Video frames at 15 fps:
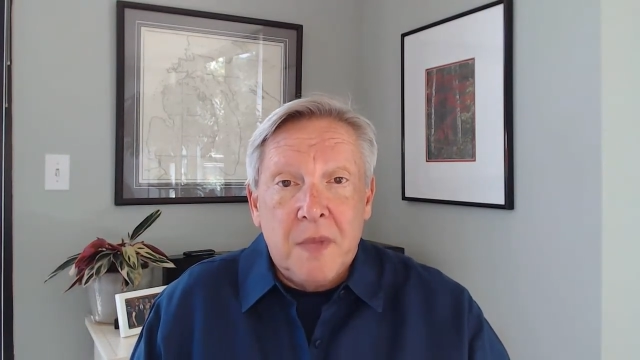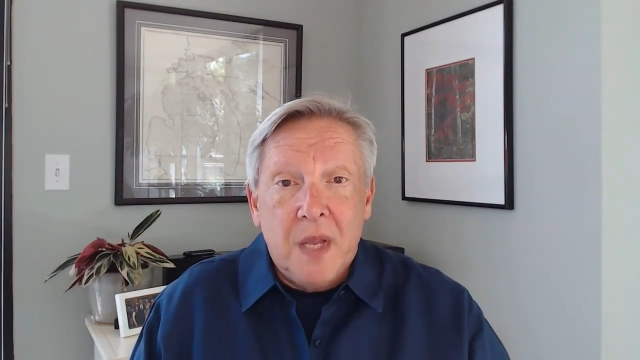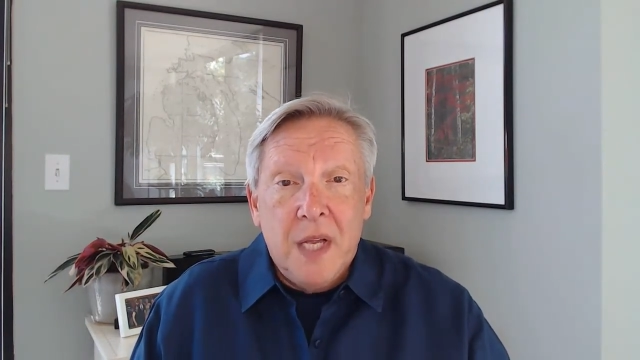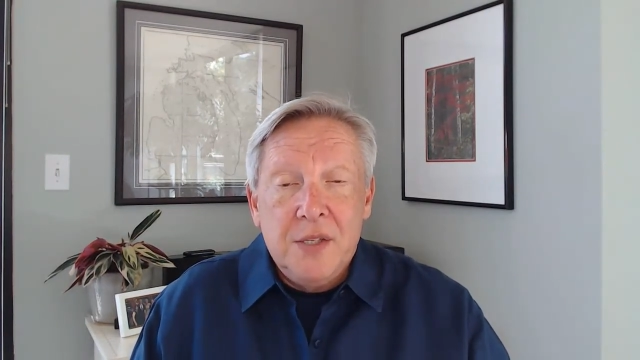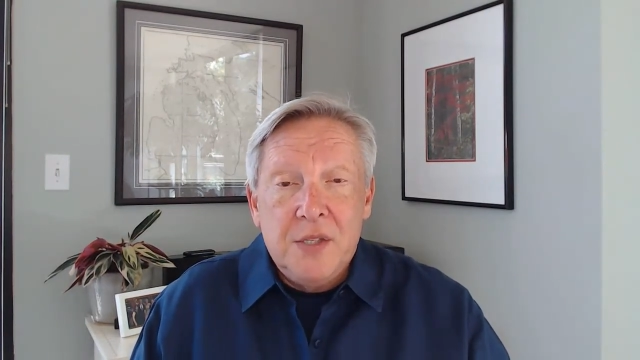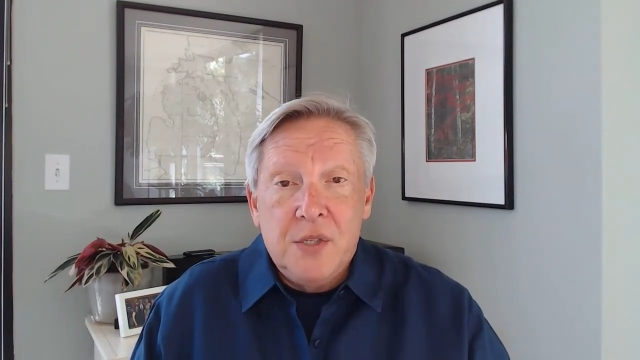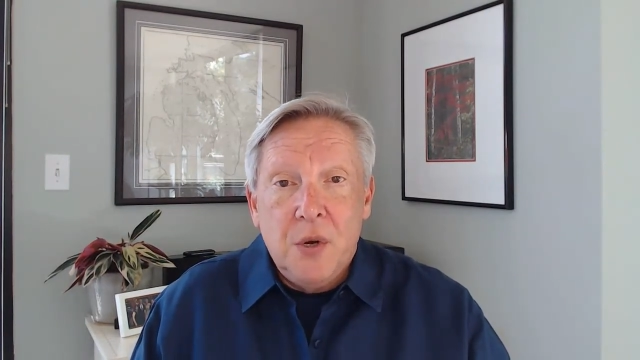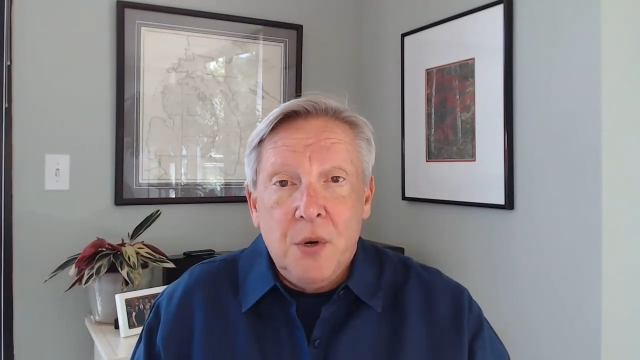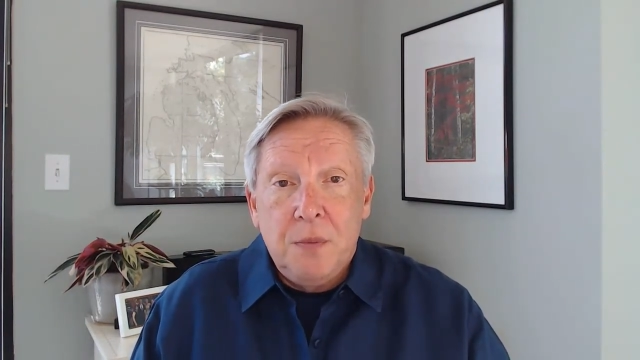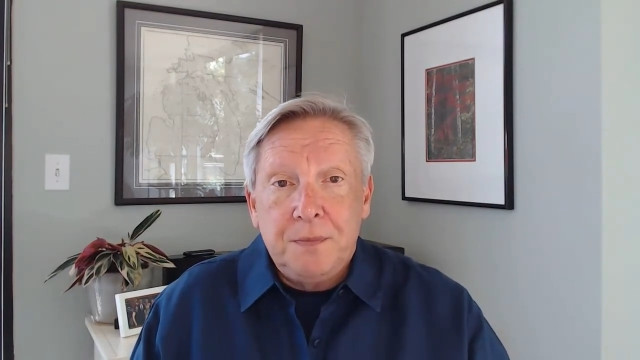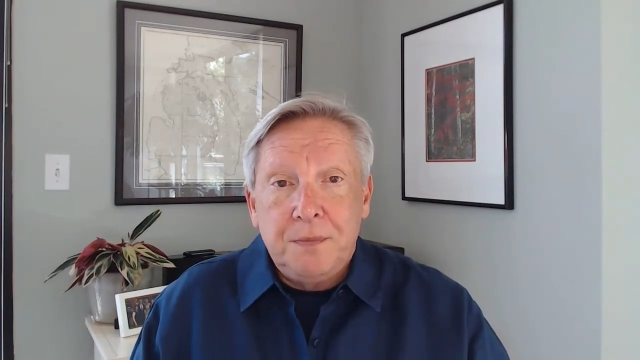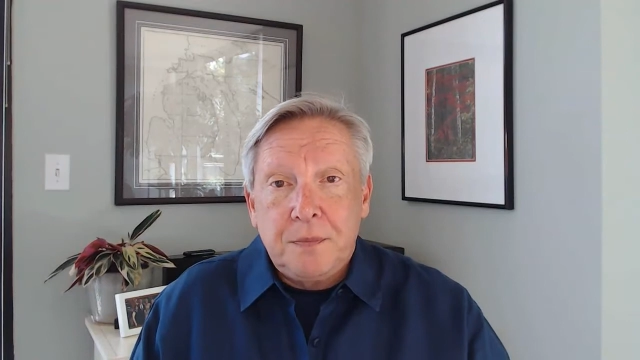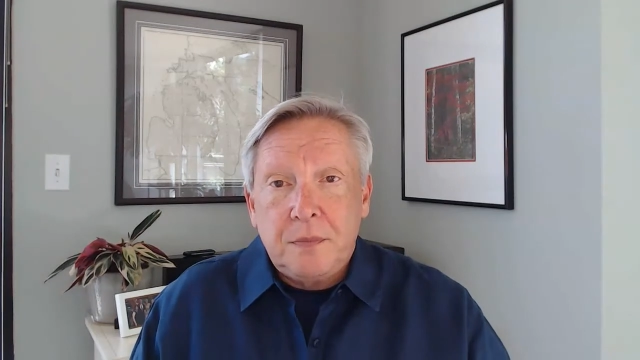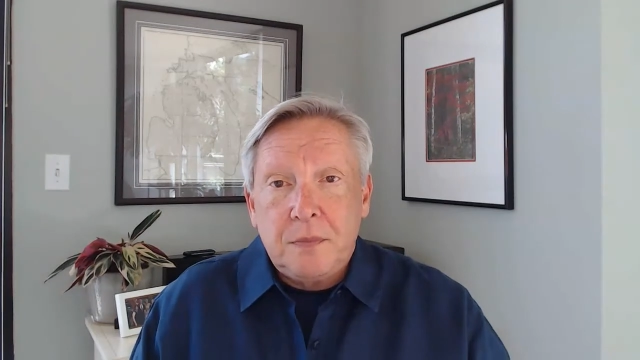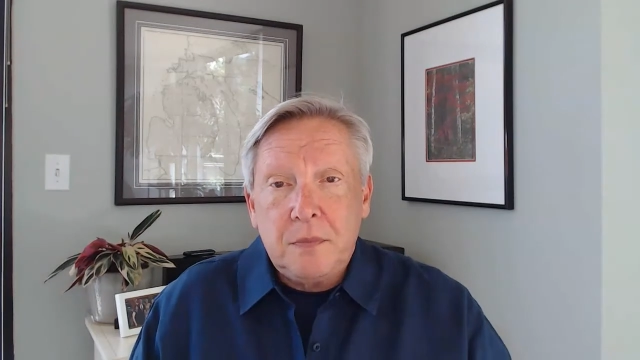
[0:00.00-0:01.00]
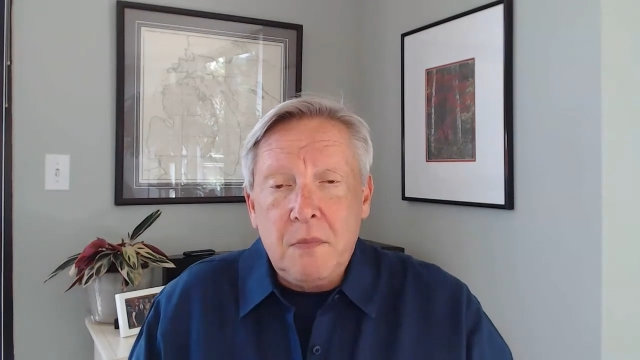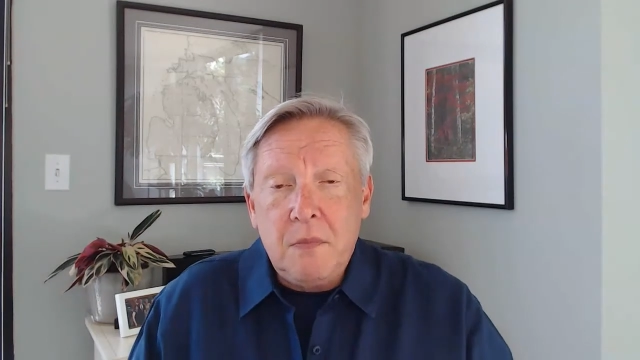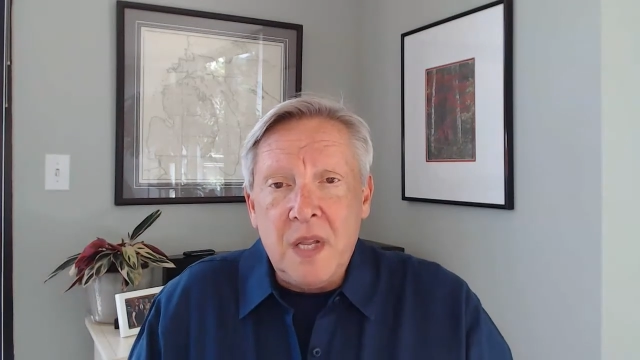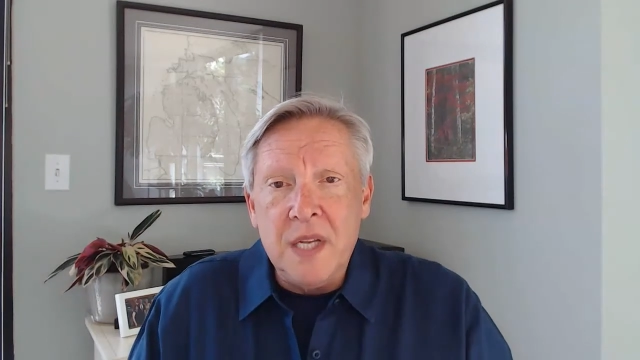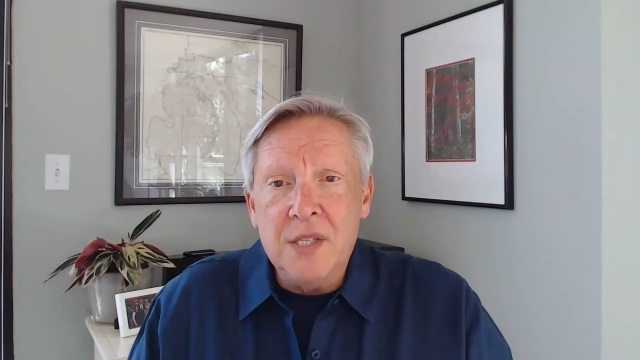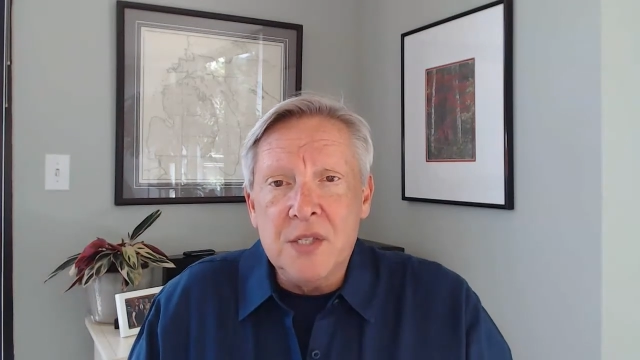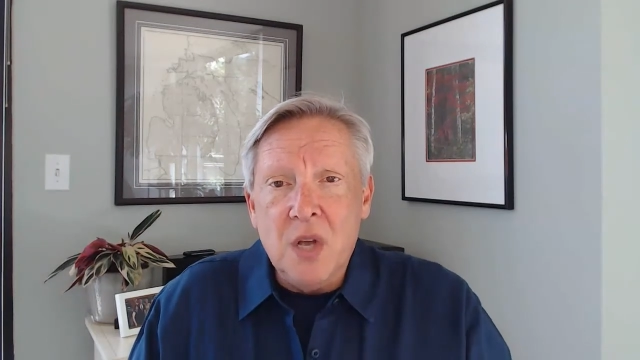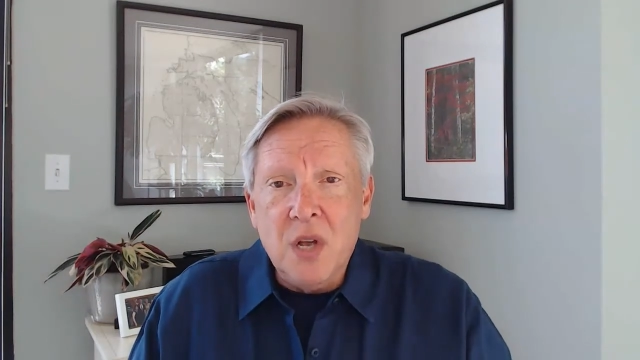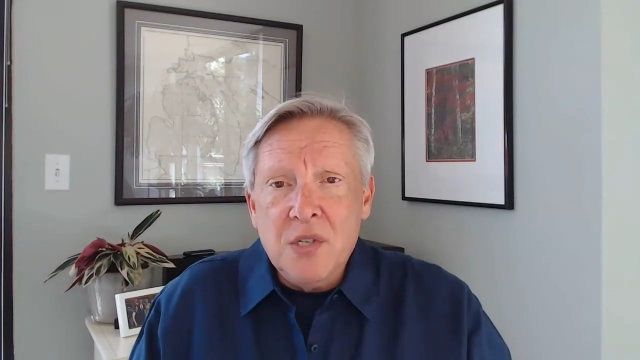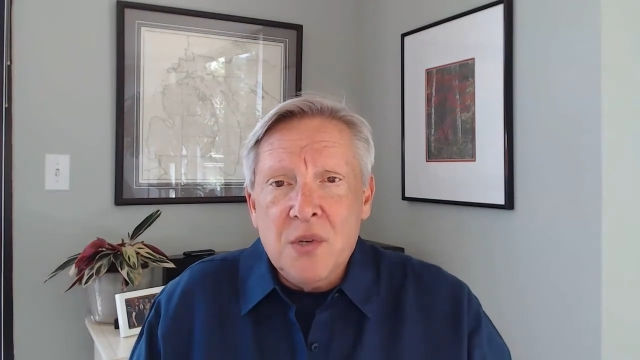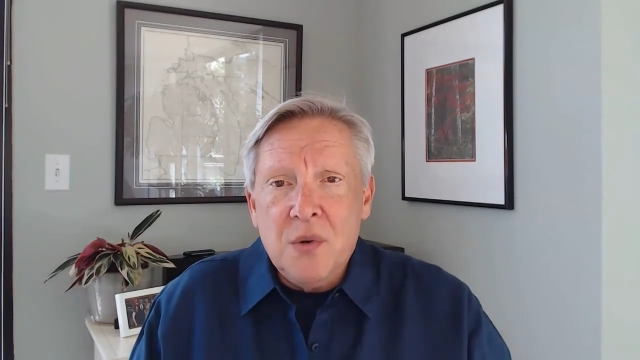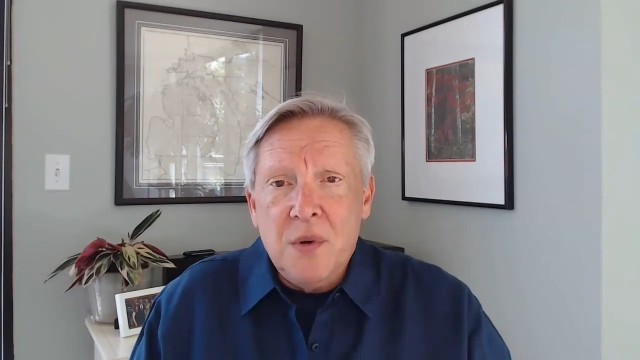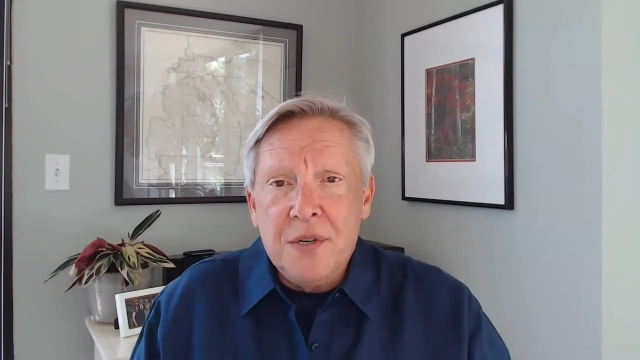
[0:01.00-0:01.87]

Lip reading: And so it's also